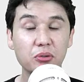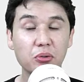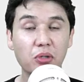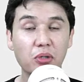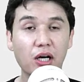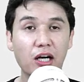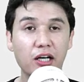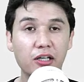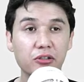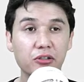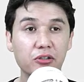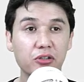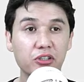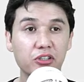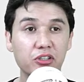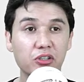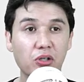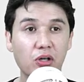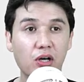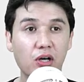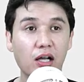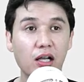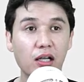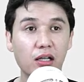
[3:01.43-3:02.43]
are going to
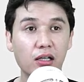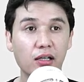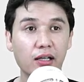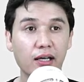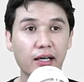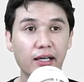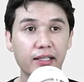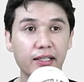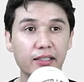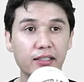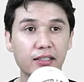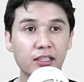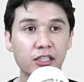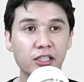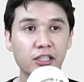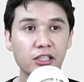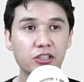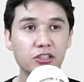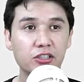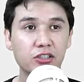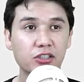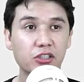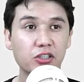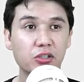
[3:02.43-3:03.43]
call like
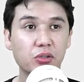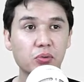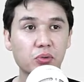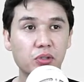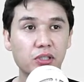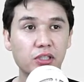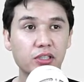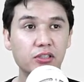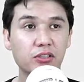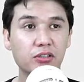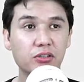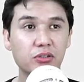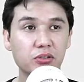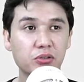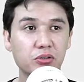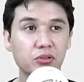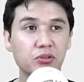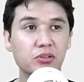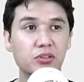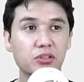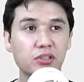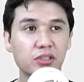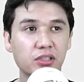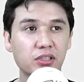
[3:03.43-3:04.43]
0 1
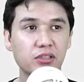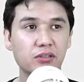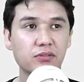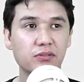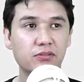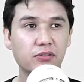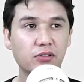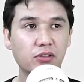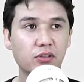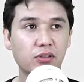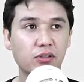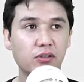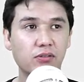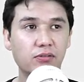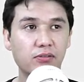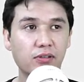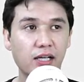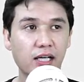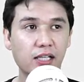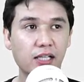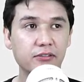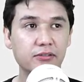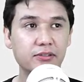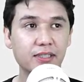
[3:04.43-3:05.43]
2 3 4
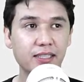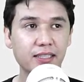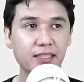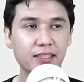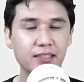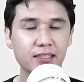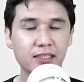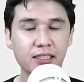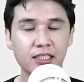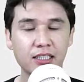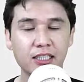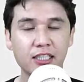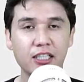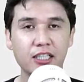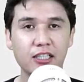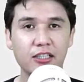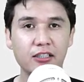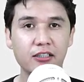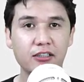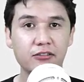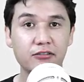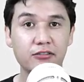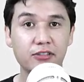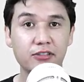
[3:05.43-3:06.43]
5 6
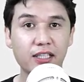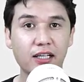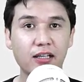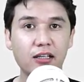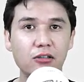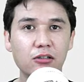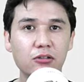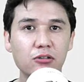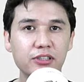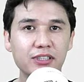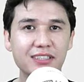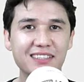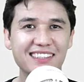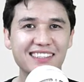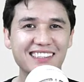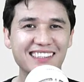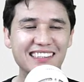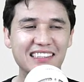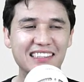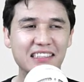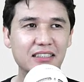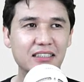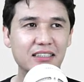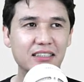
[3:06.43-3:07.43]
without
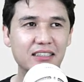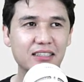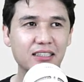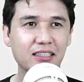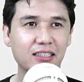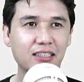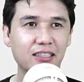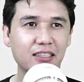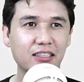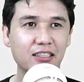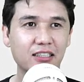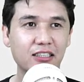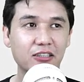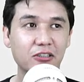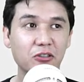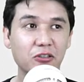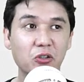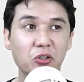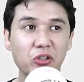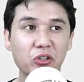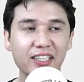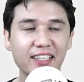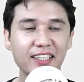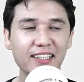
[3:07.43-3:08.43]
just
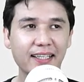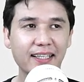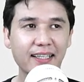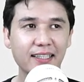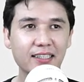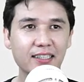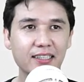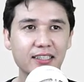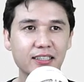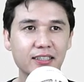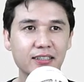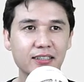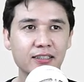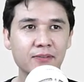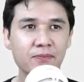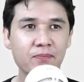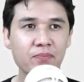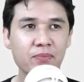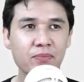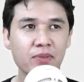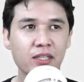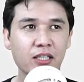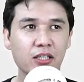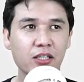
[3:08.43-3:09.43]
knowing that
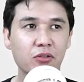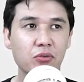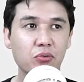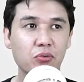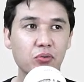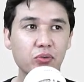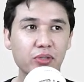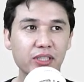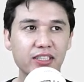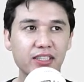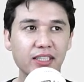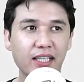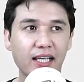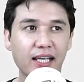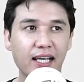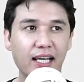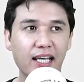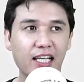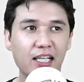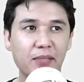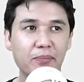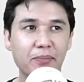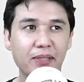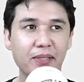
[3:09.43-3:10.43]
which
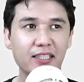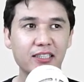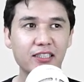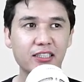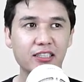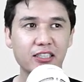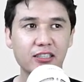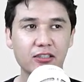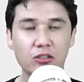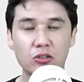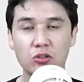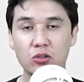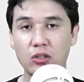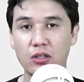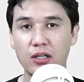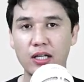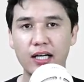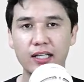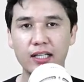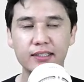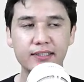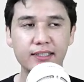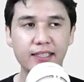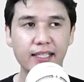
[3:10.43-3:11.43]
element or
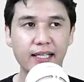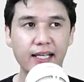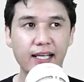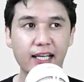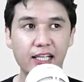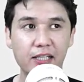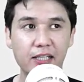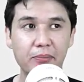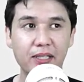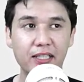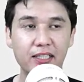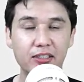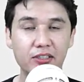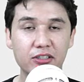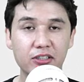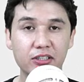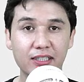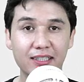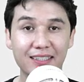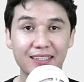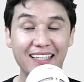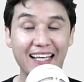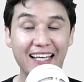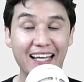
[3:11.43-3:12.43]
last element
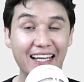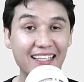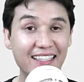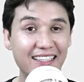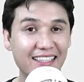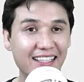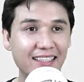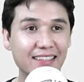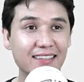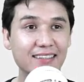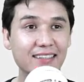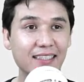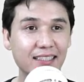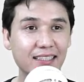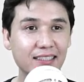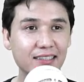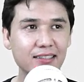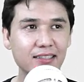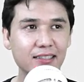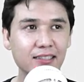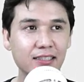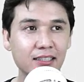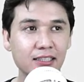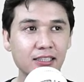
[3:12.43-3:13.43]
the index
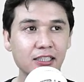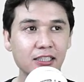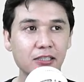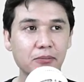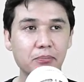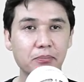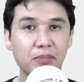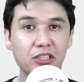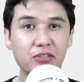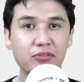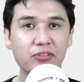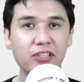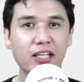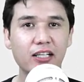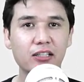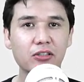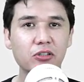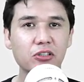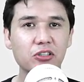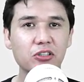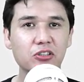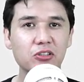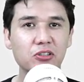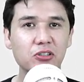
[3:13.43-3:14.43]
is, but we are
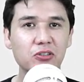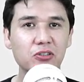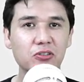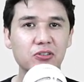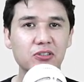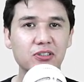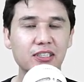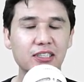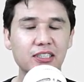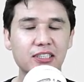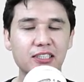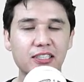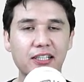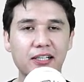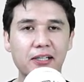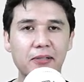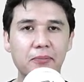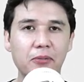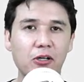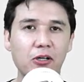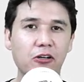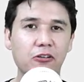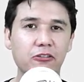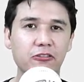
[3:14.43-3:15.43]
going to use the
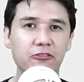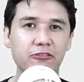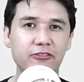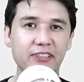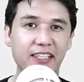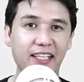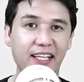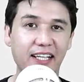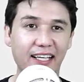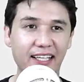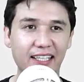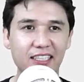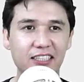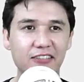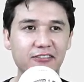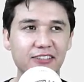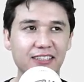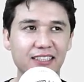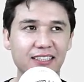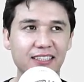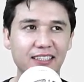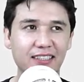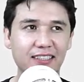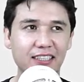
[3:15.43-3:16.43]
term of negative
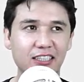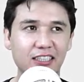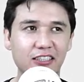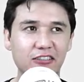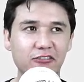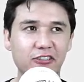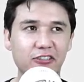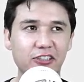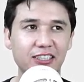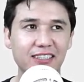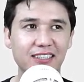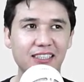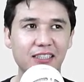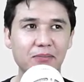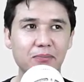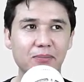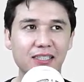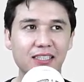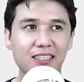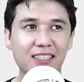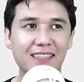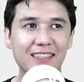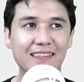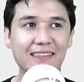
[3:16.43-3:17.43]
indexing. For
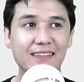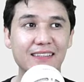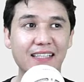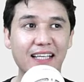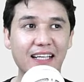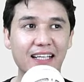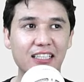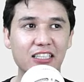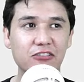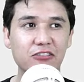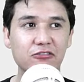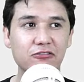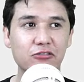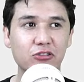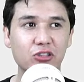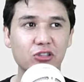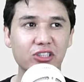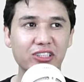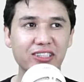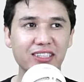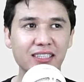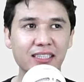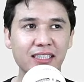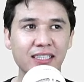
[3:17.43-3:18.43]
example, it is
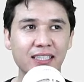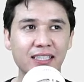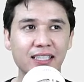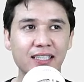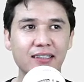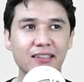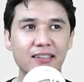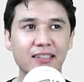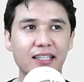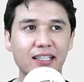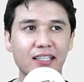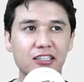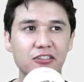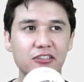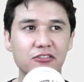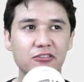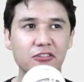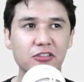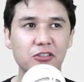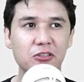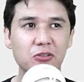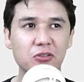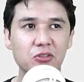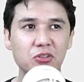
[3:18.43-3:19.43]
-1,
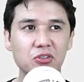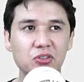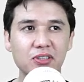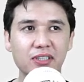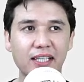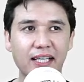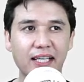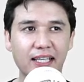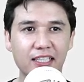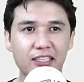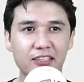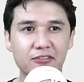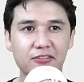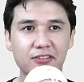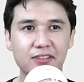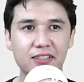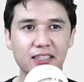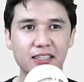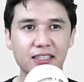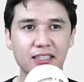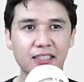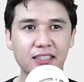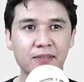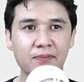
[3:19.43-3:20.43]
-2,
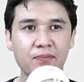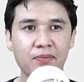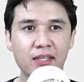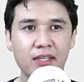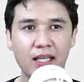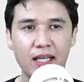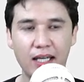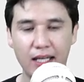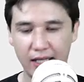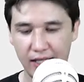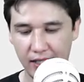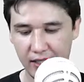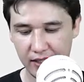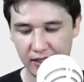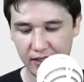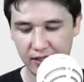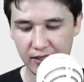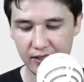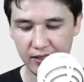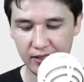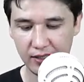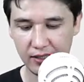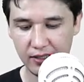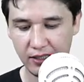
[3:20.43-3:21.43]
-3, and
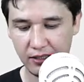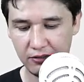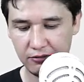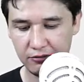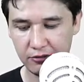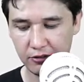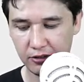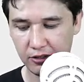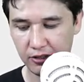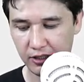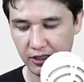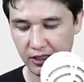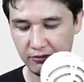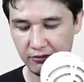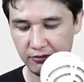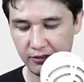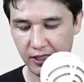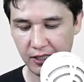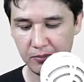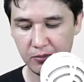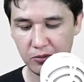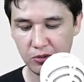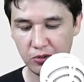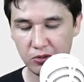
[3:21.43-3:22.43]
therefore if I'm